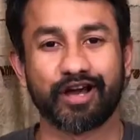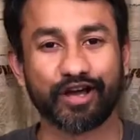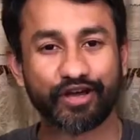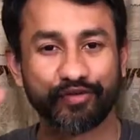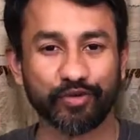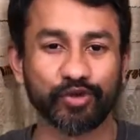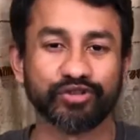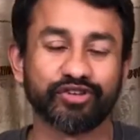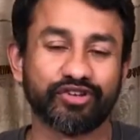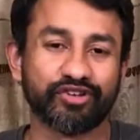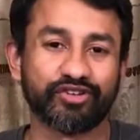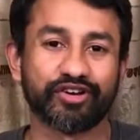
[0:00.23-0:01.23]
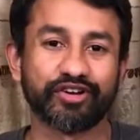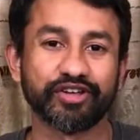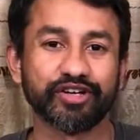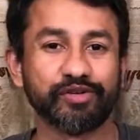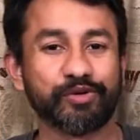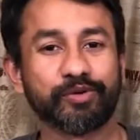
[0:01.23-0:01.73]
Hi everyone, this is Sharon
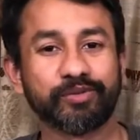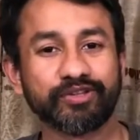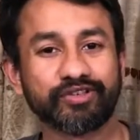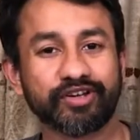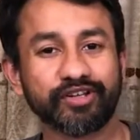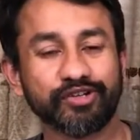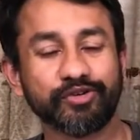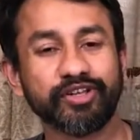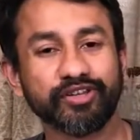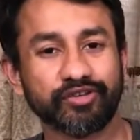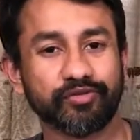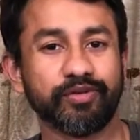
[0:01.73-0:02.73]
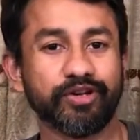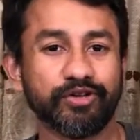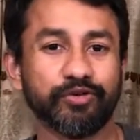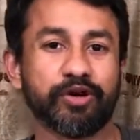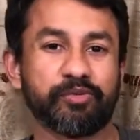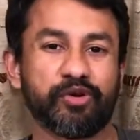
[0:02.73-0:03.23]
here. Welcome to my channel. Today in this
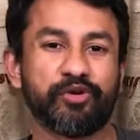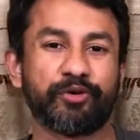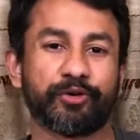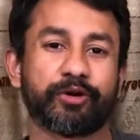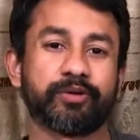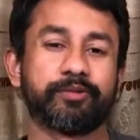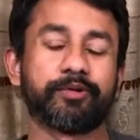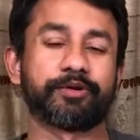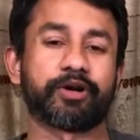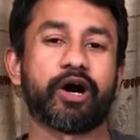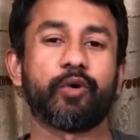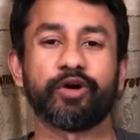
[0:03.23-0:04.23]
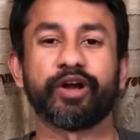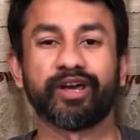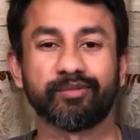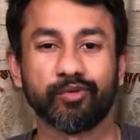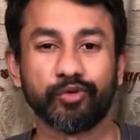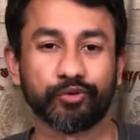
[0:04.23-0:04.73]
video, I'm going to talk about how did
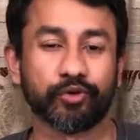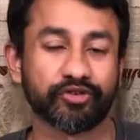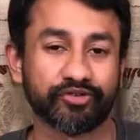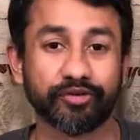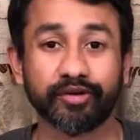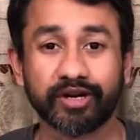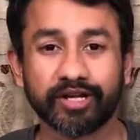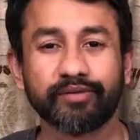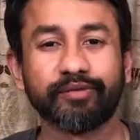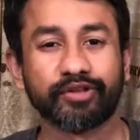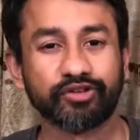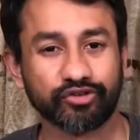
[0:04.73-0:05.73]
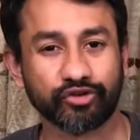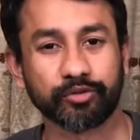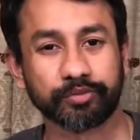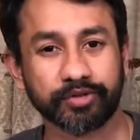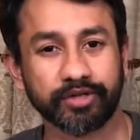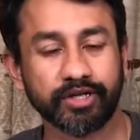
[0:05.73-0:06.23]
I move to Australia with a
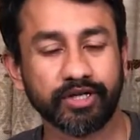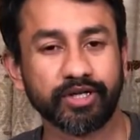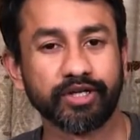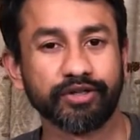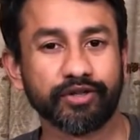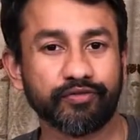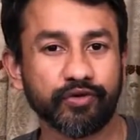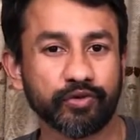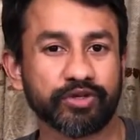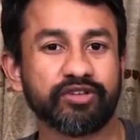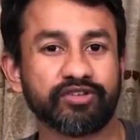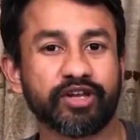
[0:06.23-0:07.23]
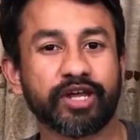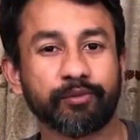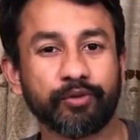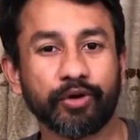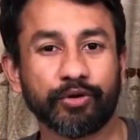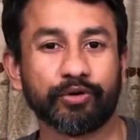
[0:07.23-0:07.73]
job. The few things that
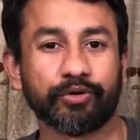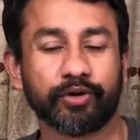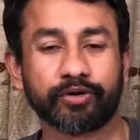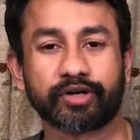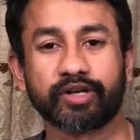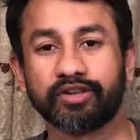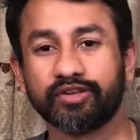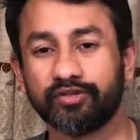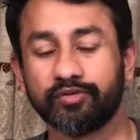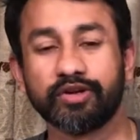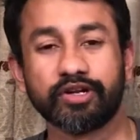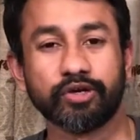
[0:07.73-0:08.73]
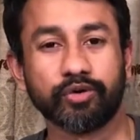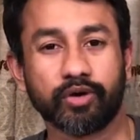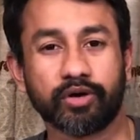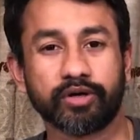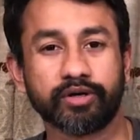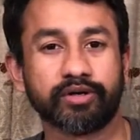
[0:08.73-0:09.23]
I'm going to talk in this video
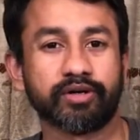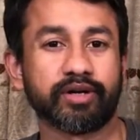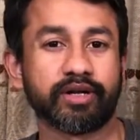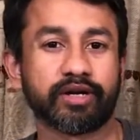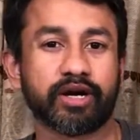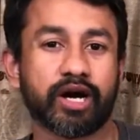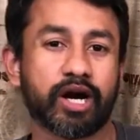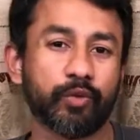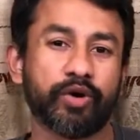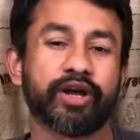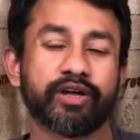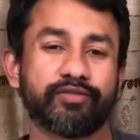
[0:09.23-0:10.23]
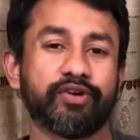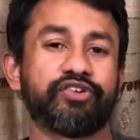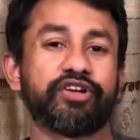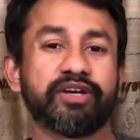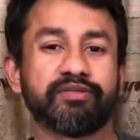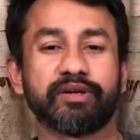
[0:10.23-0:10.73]
are, like, how did I
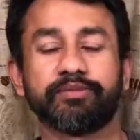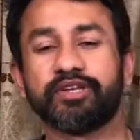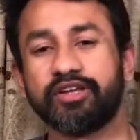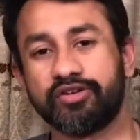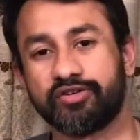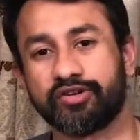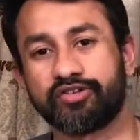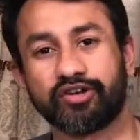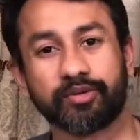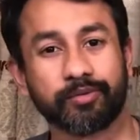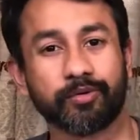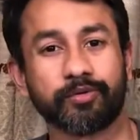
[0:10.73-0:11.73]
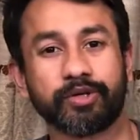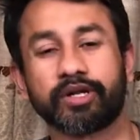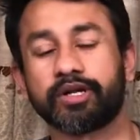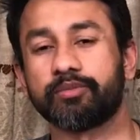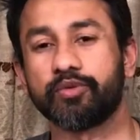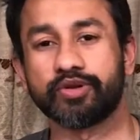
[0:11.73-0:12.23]
first develop the interest about
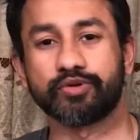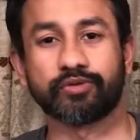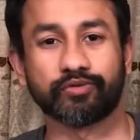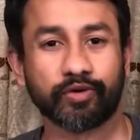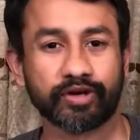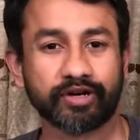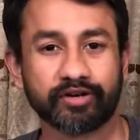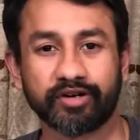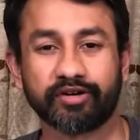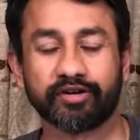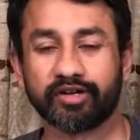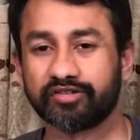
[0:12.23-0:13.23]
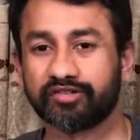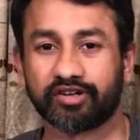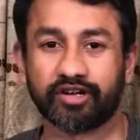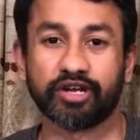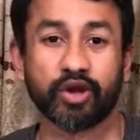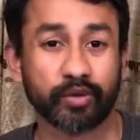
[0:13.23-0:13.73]
moving to a foreign country and
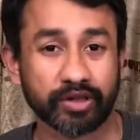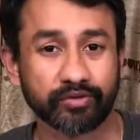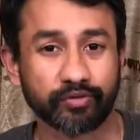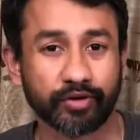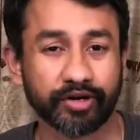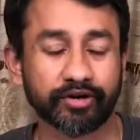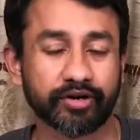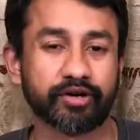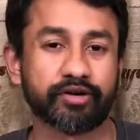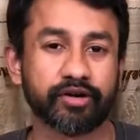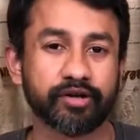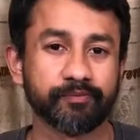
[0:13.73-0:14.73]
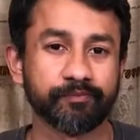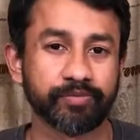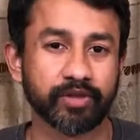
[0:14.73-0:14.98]
settling down in a foreign country?